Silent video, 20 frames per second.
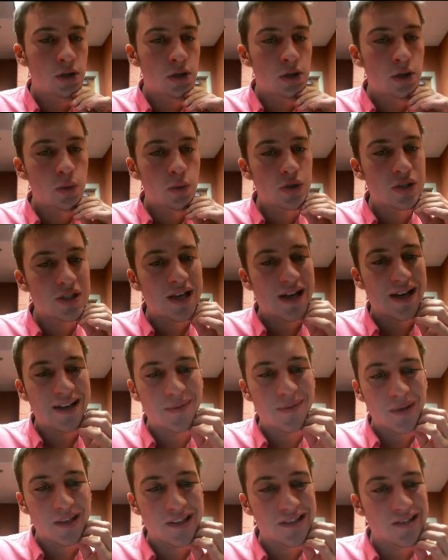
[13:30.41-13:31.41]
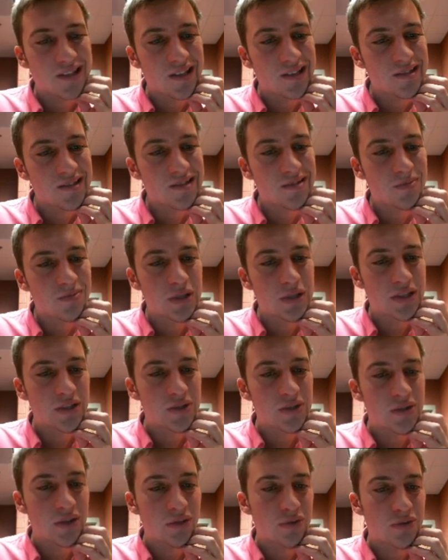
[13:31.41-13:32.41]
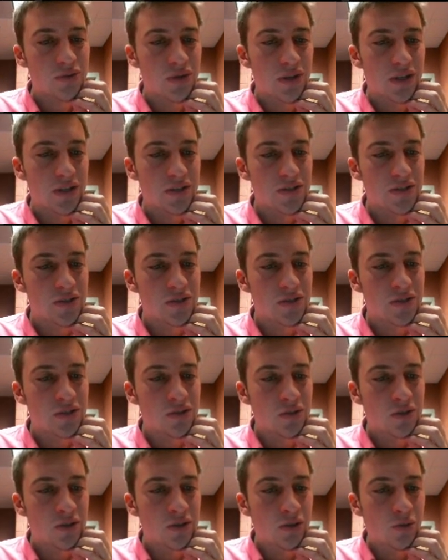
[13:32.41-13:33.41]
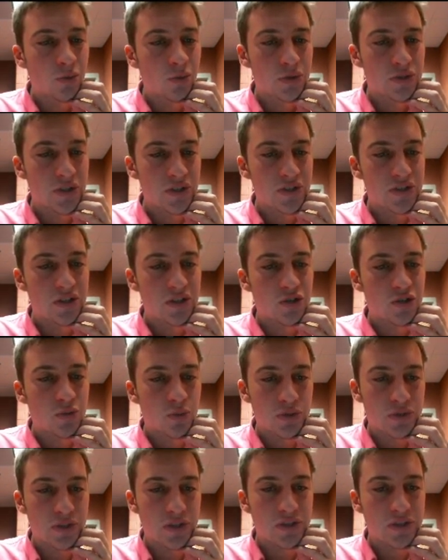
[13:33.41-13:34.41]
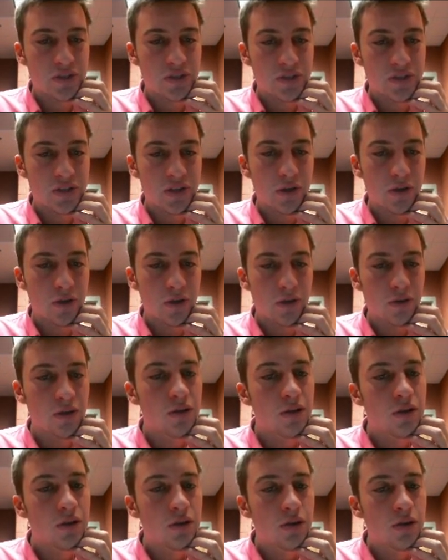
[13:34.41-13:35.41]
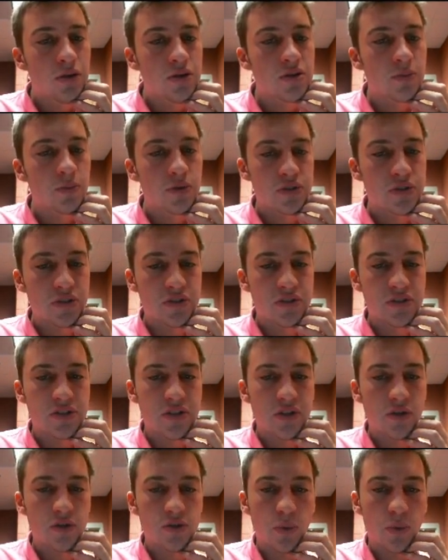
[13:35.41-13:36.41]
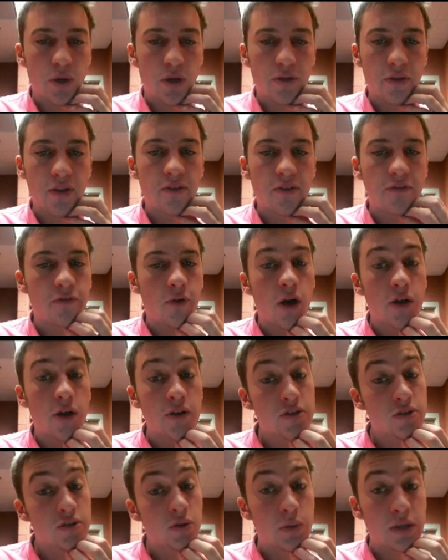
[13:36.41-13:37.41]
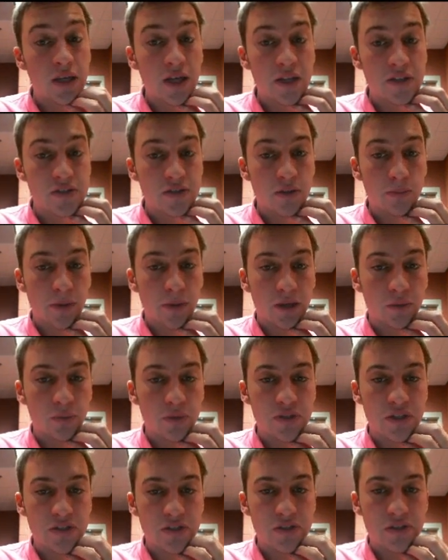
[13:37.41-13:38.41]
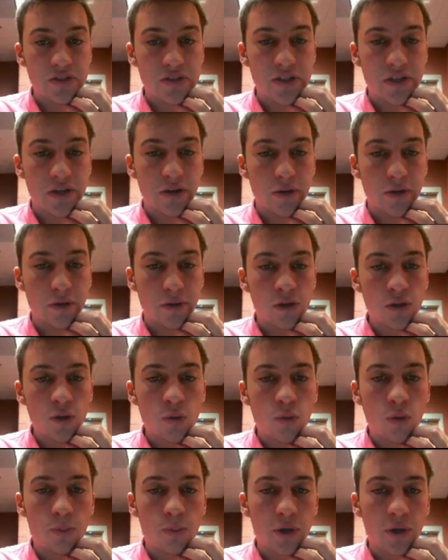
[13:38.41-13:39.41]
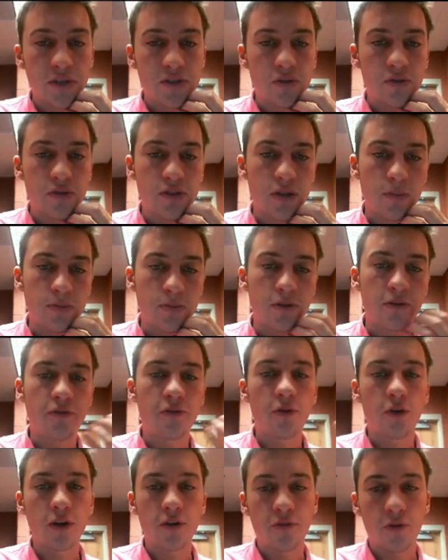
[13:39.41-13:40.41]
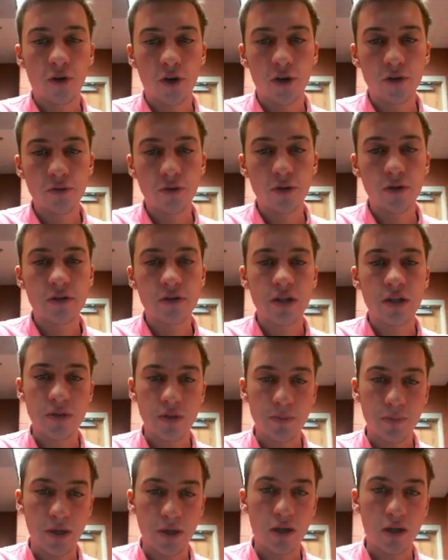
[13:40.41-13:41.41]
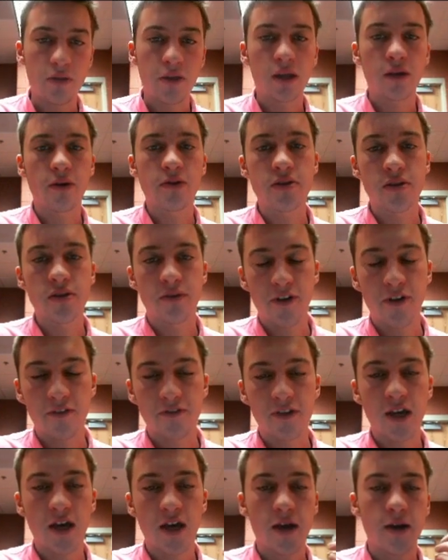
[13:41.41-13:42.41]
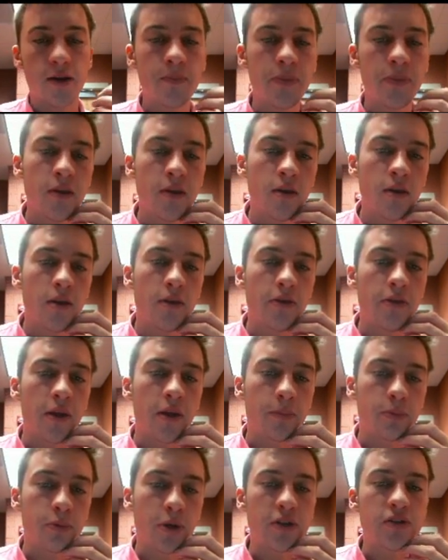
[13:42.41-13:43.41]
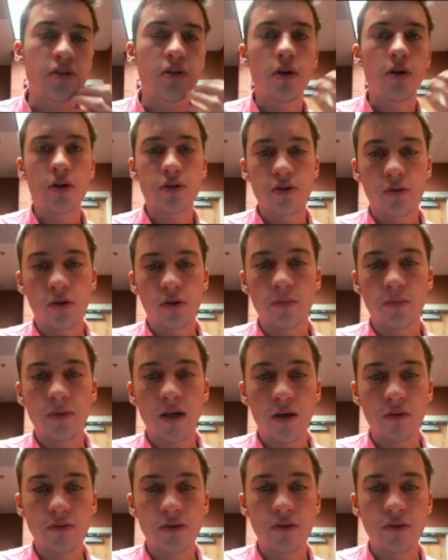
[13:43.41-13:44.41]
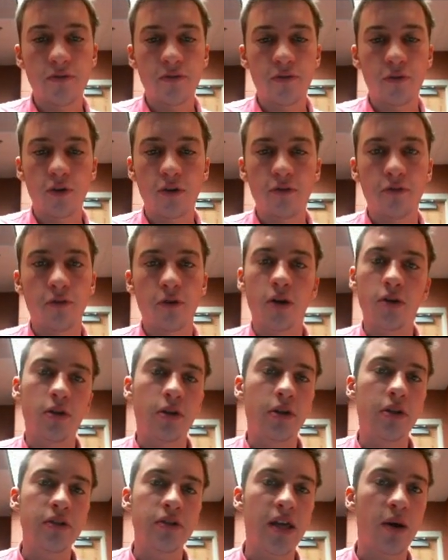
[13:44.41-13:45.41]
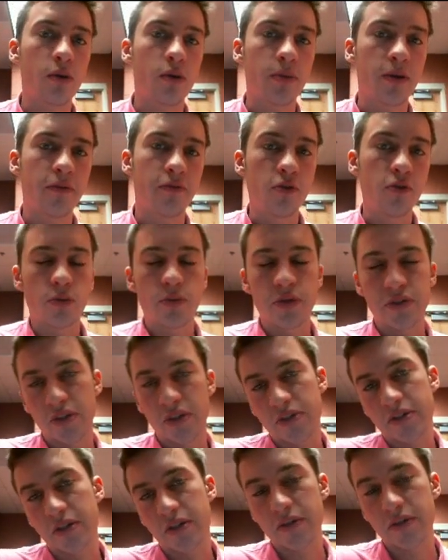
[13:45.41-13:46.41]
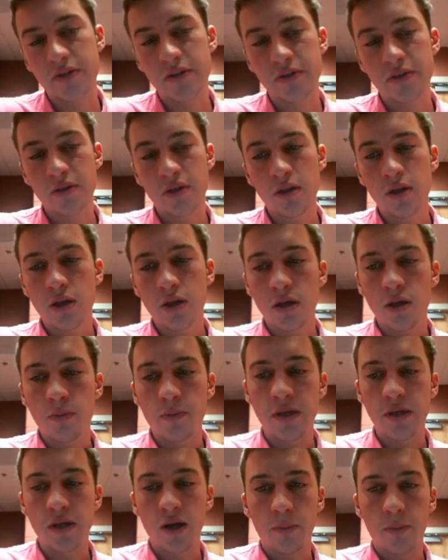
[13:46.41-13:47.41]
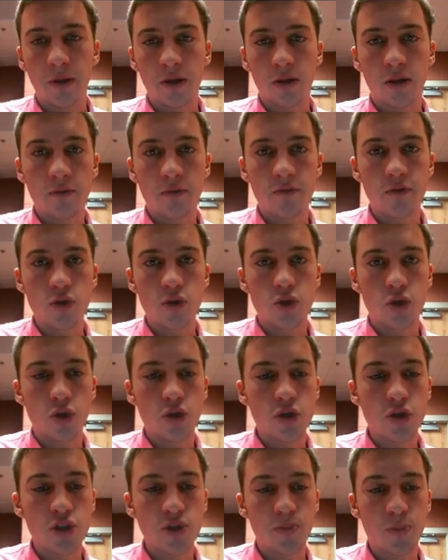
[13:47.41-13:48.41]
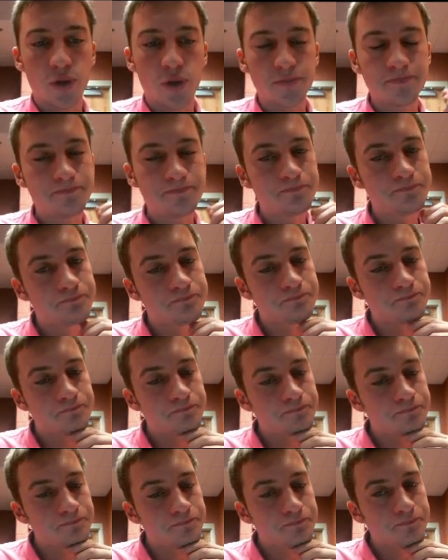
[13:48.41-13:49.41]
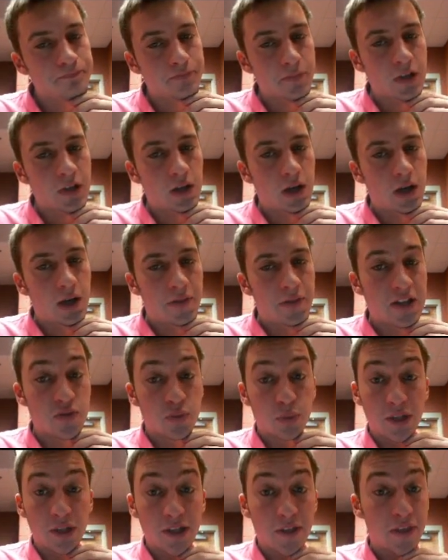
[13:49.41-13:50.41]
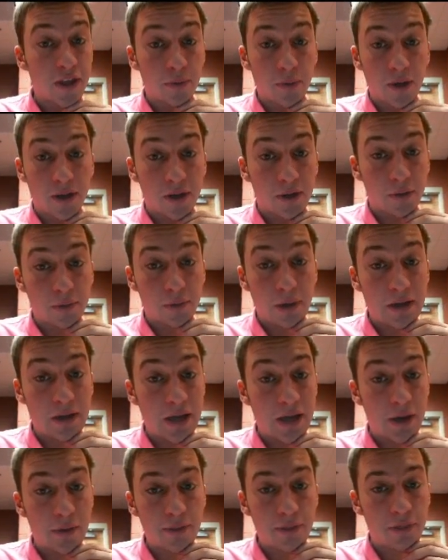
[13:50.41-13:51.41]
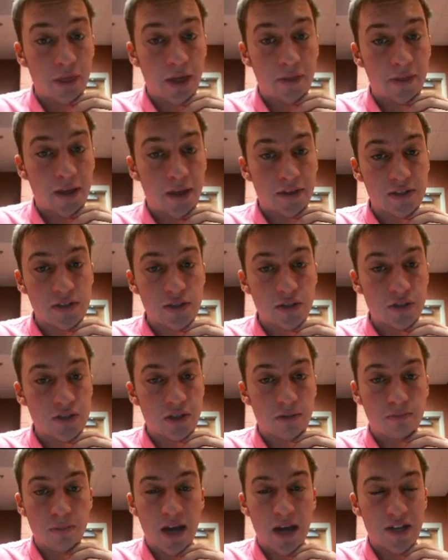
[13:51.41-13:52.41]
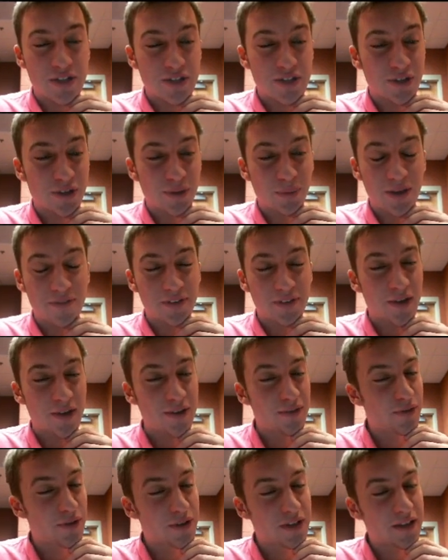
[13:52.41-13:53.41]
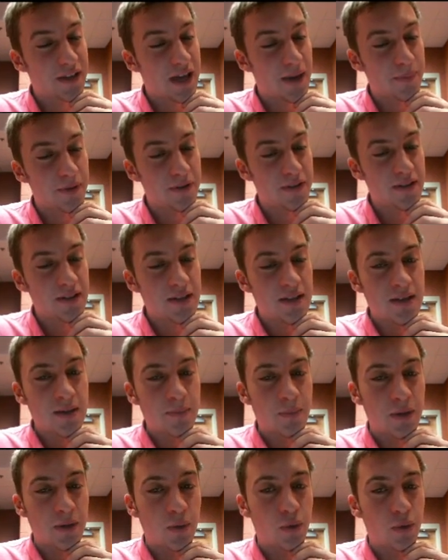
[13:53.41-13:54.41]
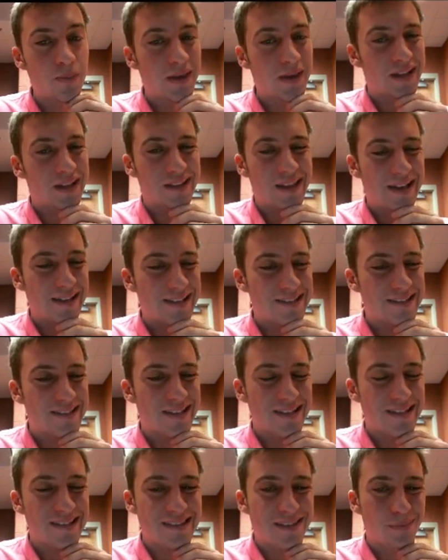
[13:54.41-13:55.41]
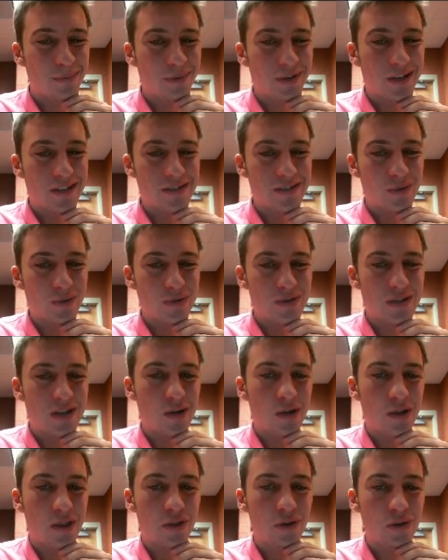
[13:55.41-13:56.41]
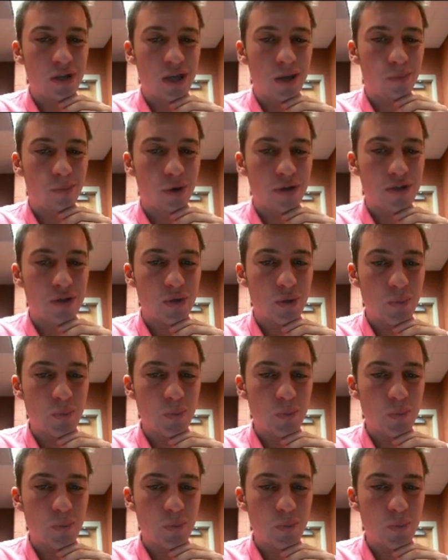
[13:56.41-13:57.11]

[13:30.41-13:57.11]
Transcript: which kind of makes sense, because then there's this resistance, resistance here, some resistance here as well. And then if also we get some like resistance here, when price goes up to the forty-four hundred, dips a bit, and then goes to the five K, then price could also come down to the forty-four hundred, because that would be future resistance becoming future support. Uh, that's really theoretical right now. That that's just an imaginary wave count of what could happen, but it would make a lot of sense that price goes down to the thirty-eight point two